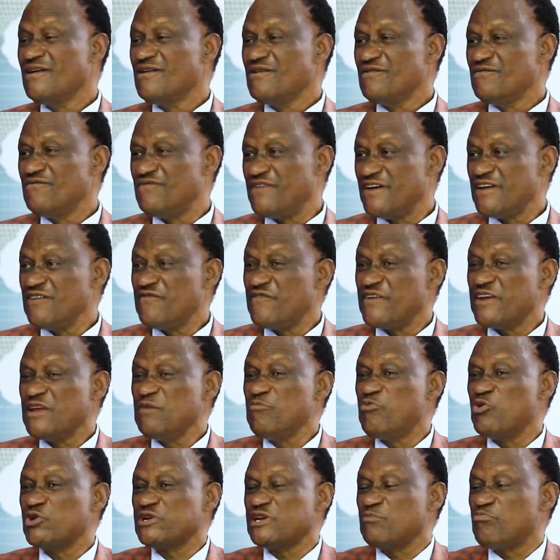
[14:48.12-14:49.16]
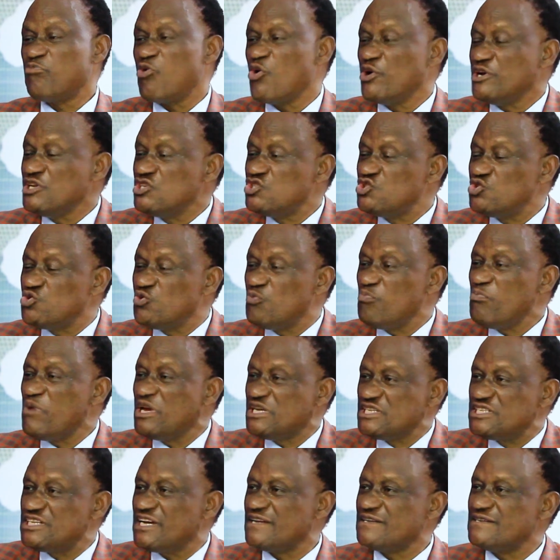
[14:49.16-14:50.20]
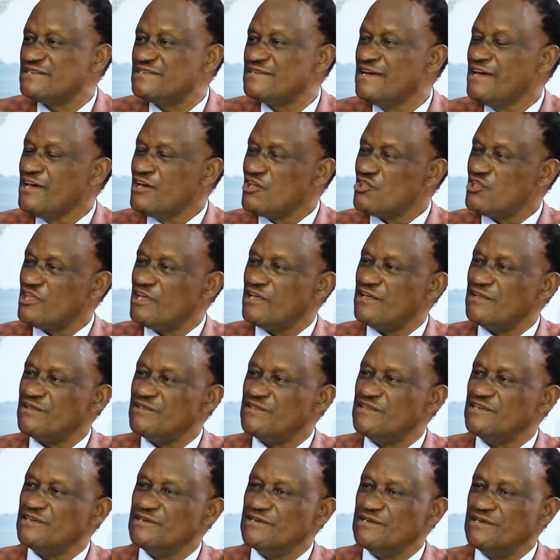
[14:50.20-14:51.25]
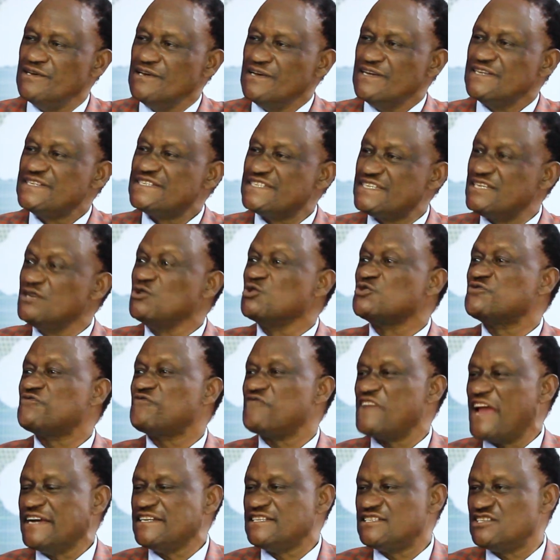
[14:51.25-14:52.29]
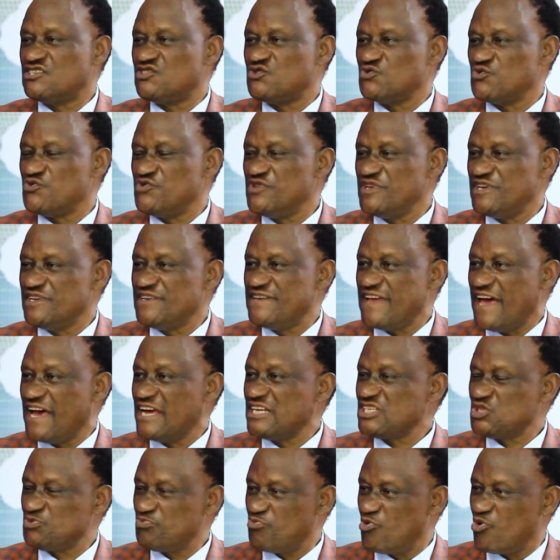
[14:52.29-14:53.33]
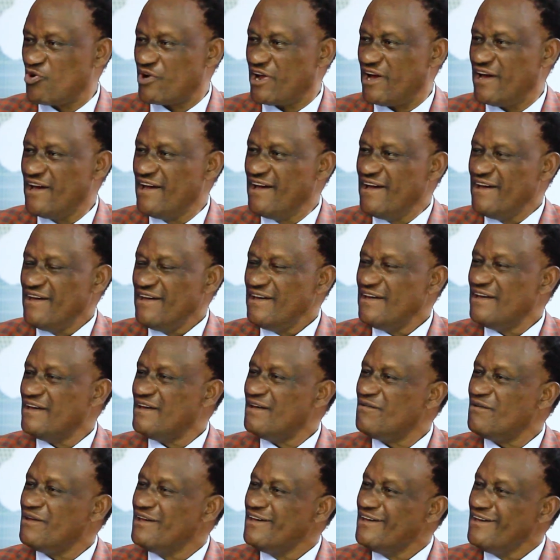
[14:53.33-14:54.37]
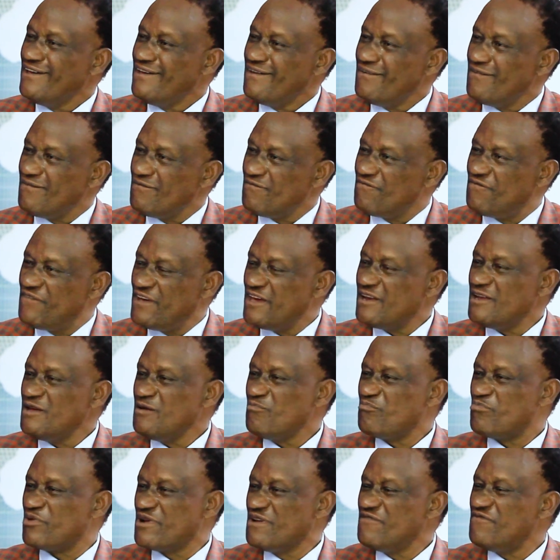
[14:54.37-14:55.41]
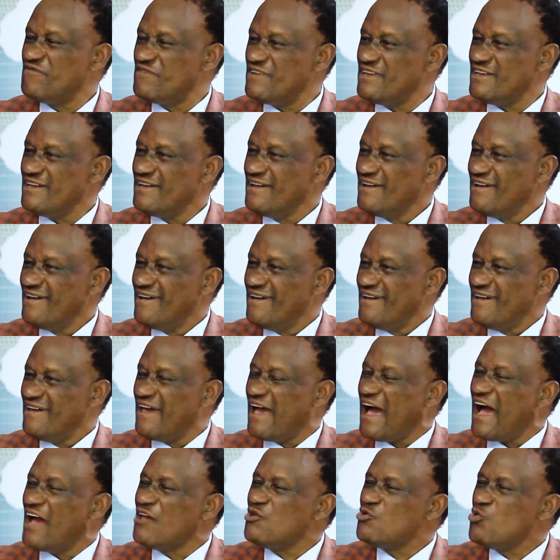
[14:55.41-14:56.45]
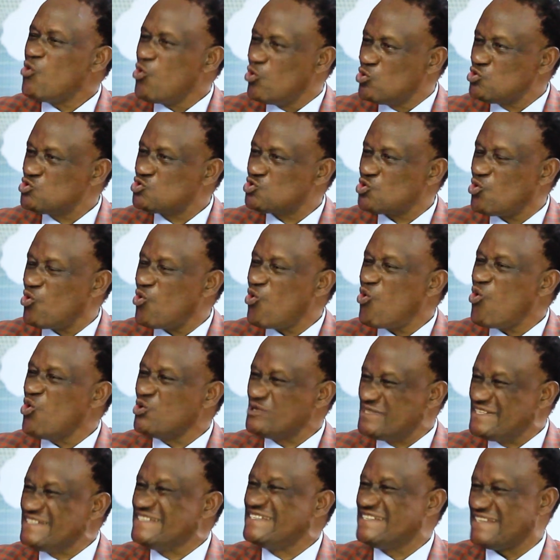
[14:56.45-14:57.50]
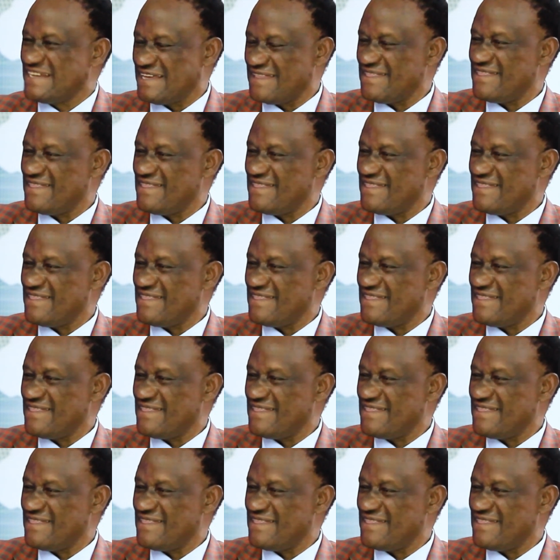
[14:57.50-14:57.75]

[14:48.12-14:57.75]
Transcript: Very, very important point. You mentioned the skills flight to the diaspora. Very briefly, are you also auditing